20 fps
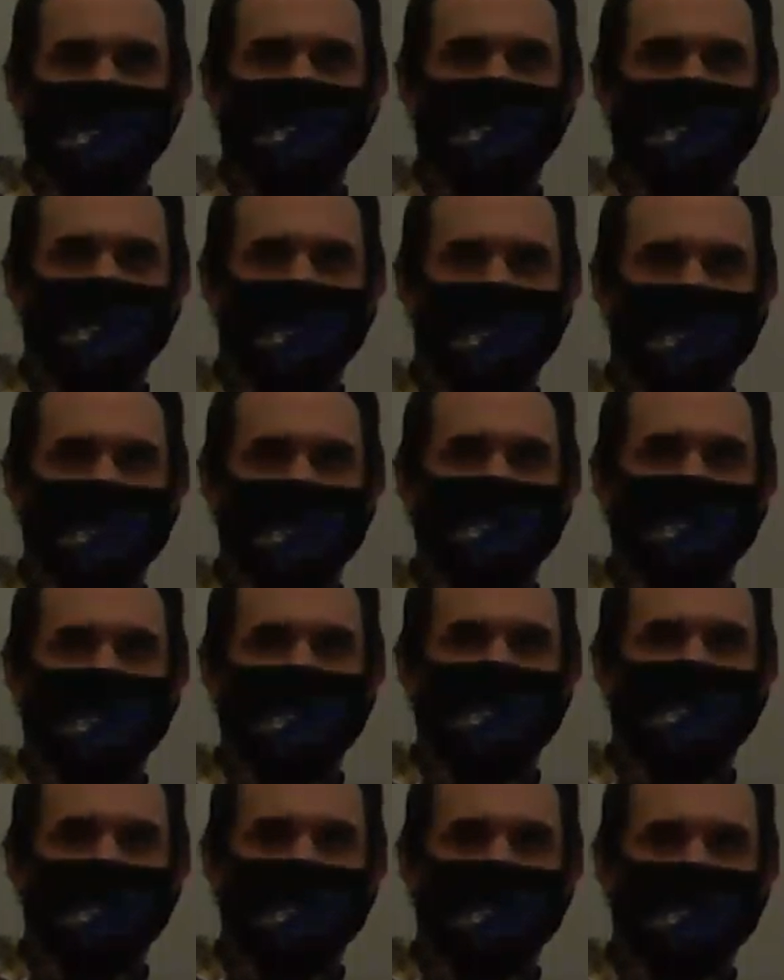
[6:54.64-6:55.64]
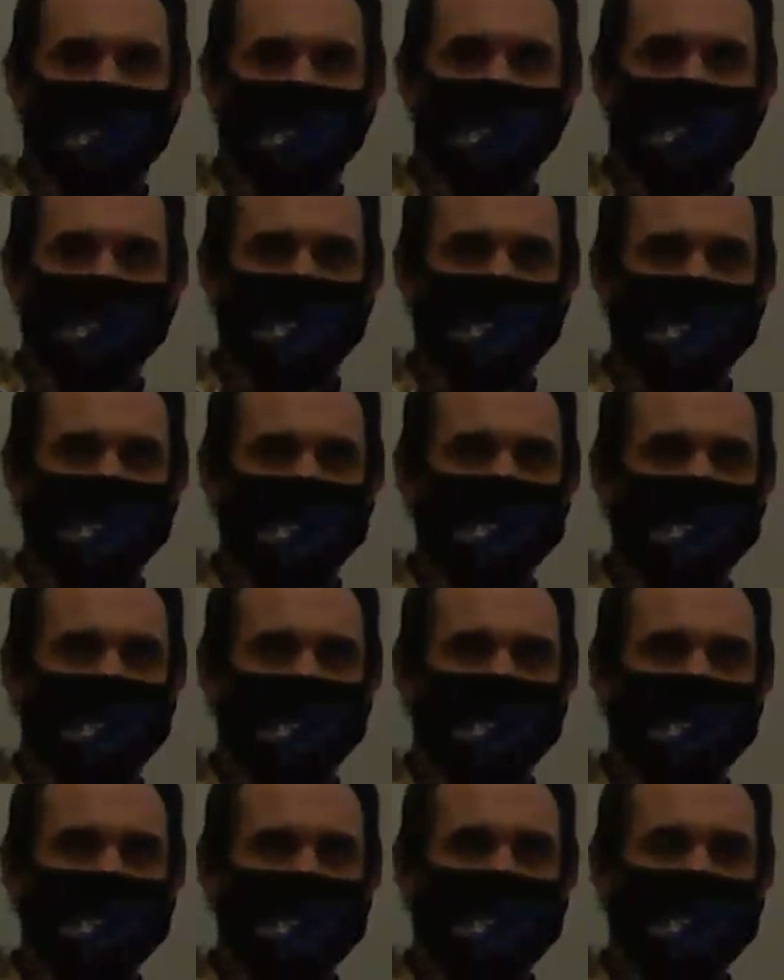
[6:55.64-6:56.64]
You've only been able to vote since the
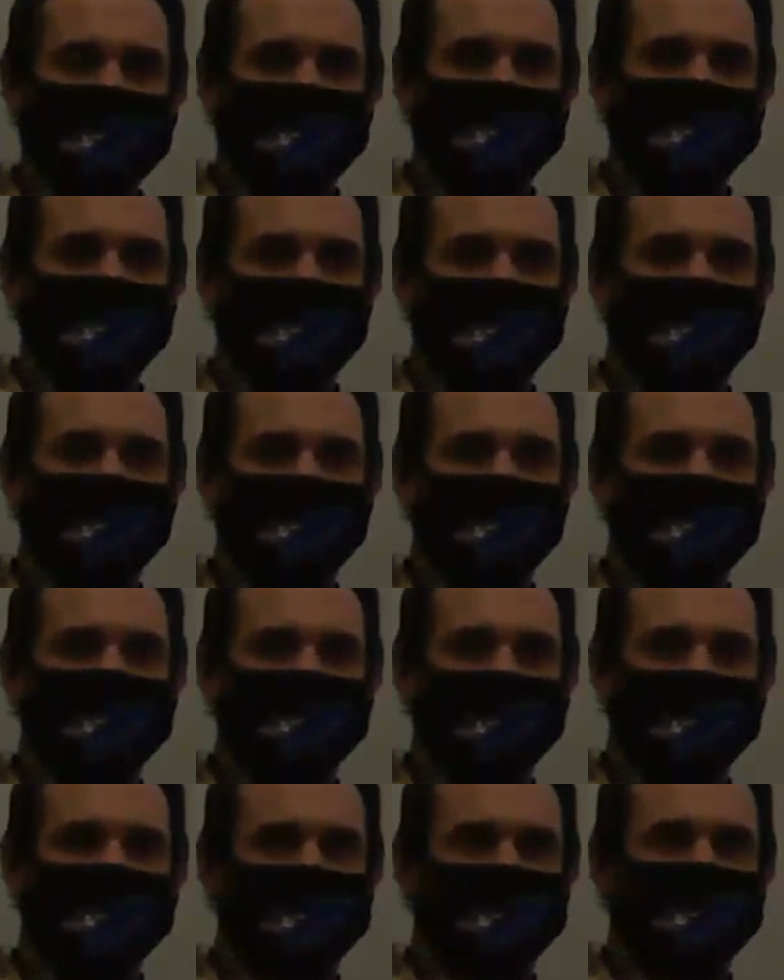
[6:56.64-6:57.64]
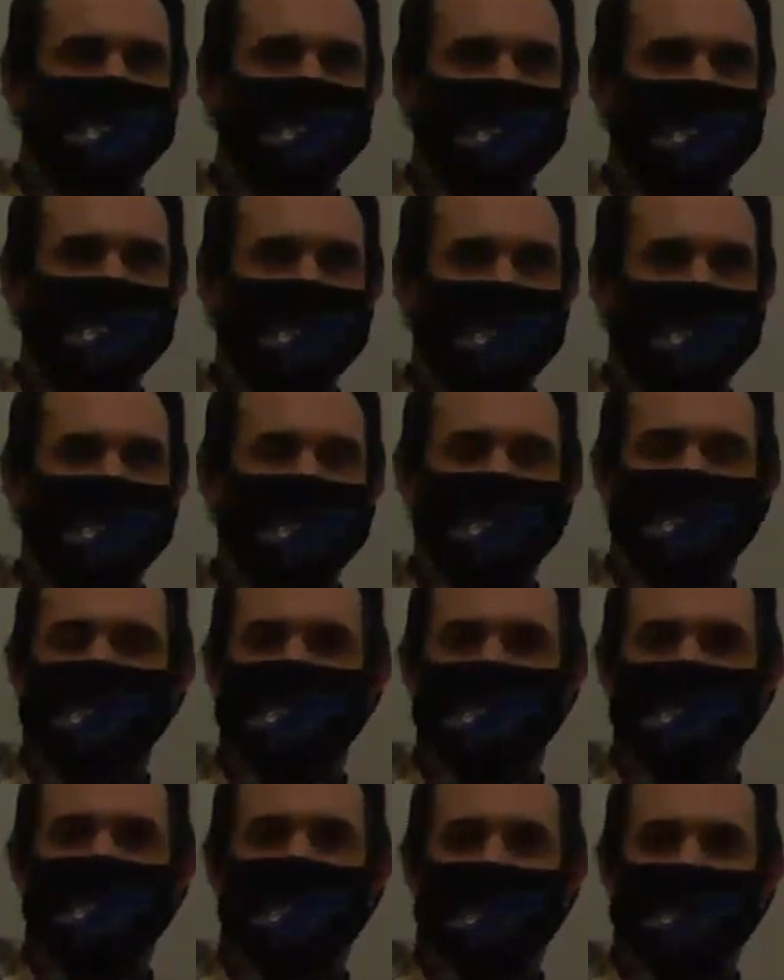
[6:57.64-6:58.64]
early 1900s, which
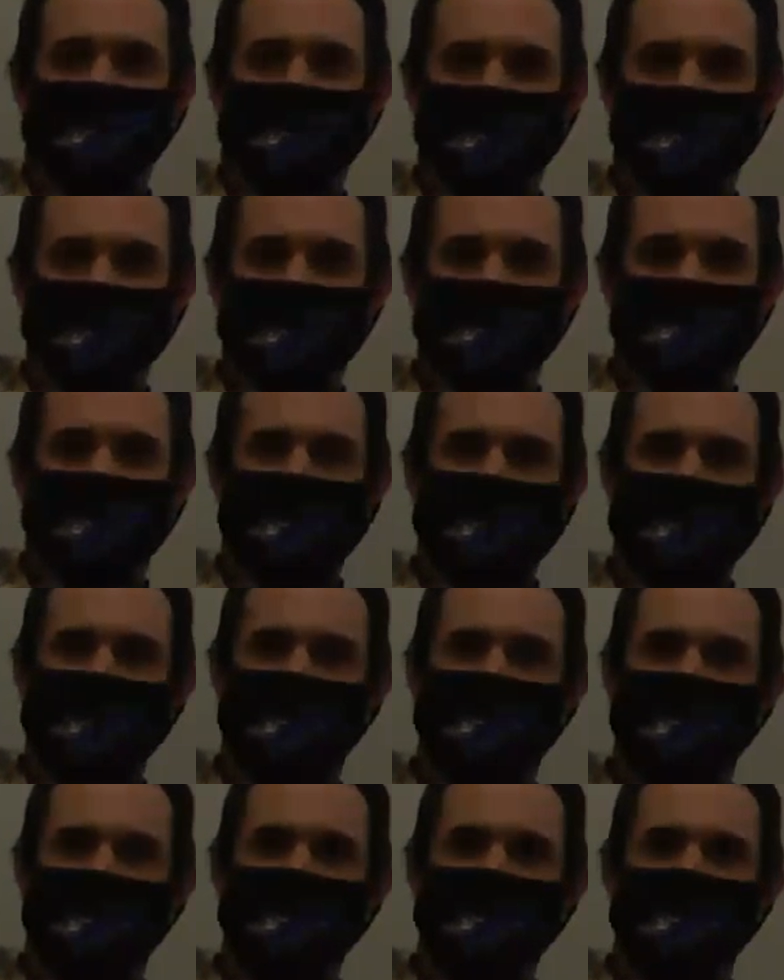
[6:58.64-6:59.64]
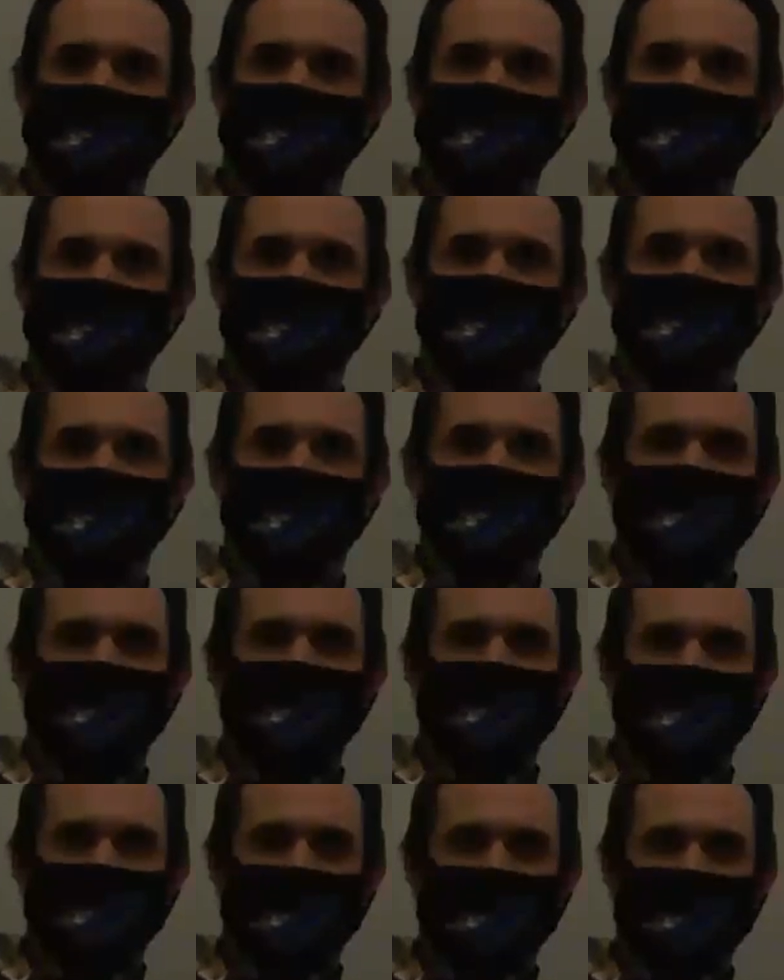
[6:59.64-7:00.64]
isn't probably fair, but
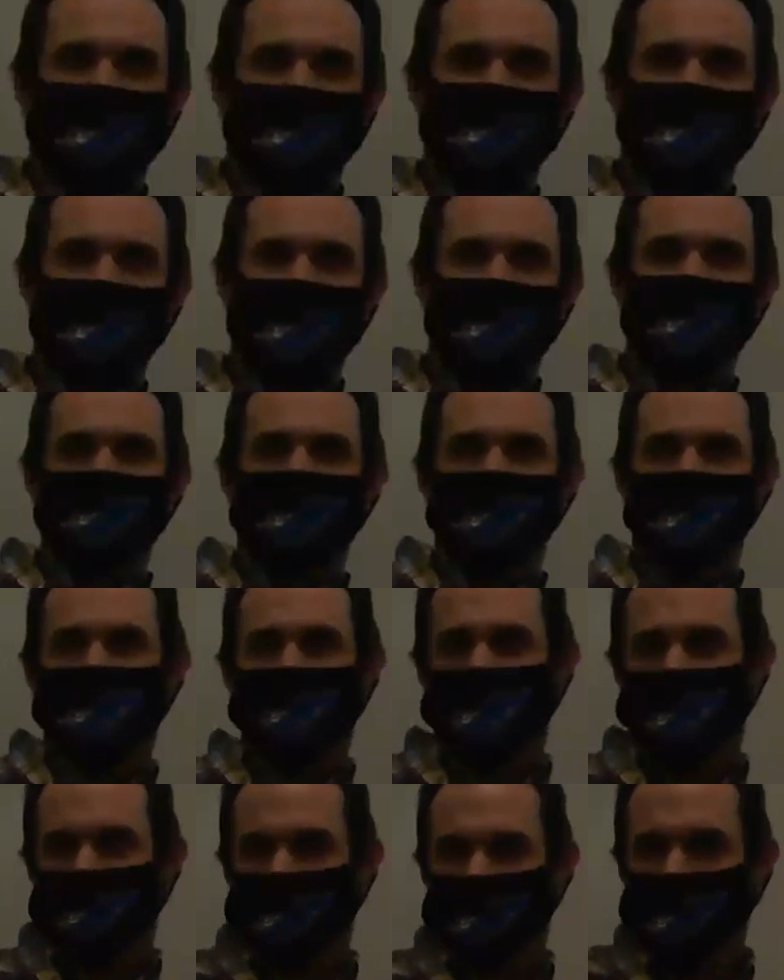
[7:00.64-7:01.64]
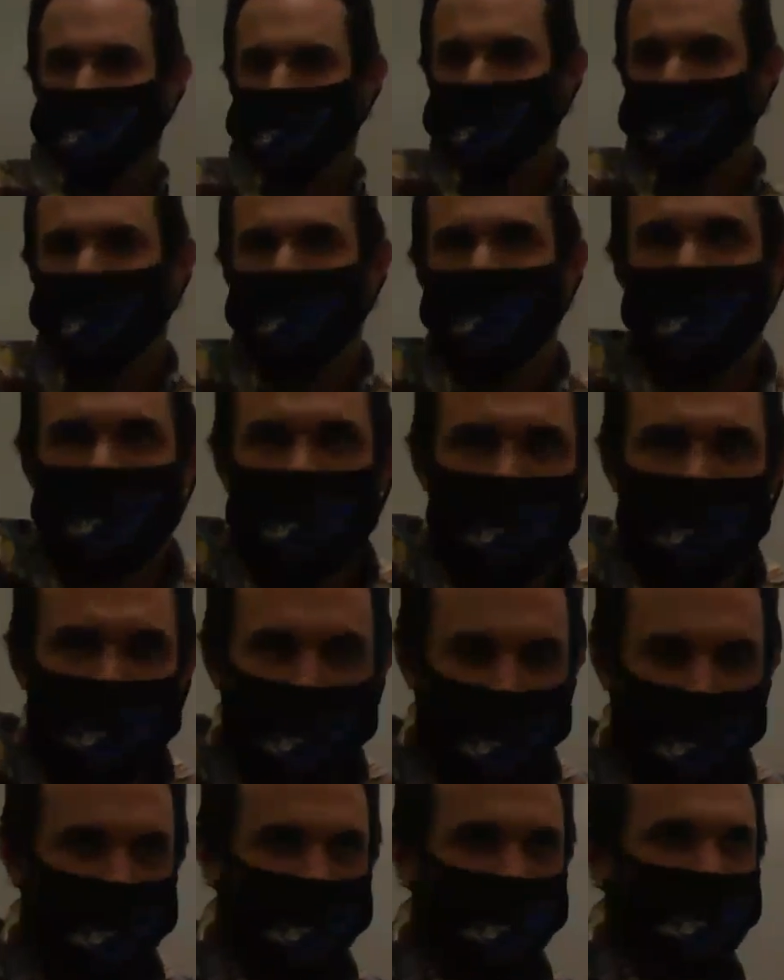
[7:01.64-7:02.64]
those were the times, and we'll
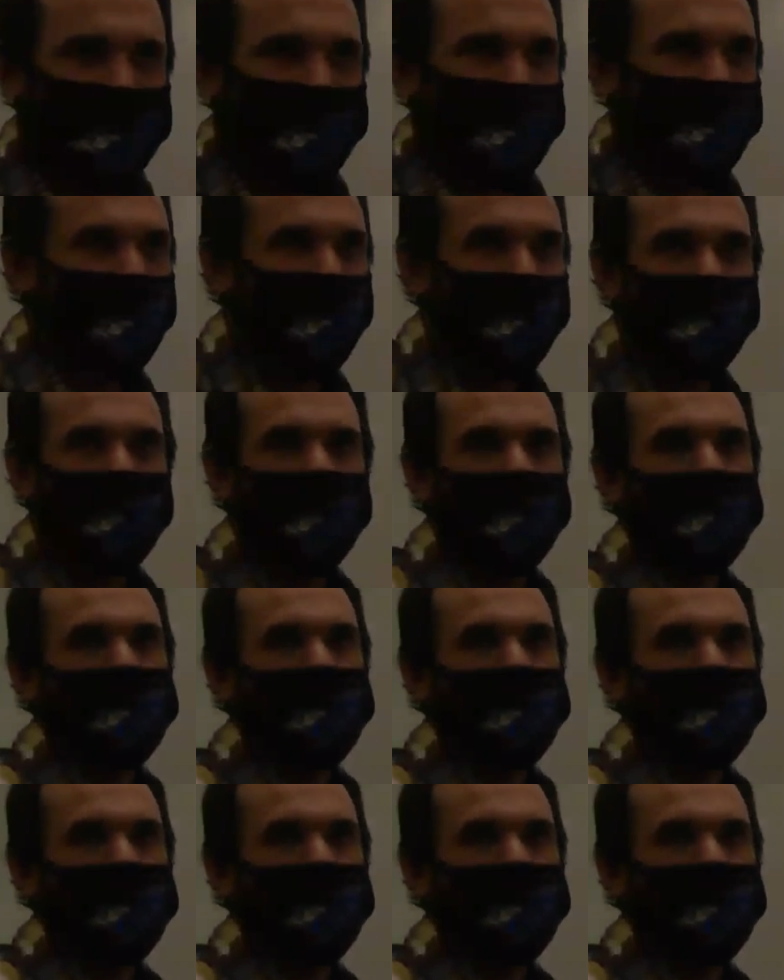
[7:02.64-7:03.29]
change it now.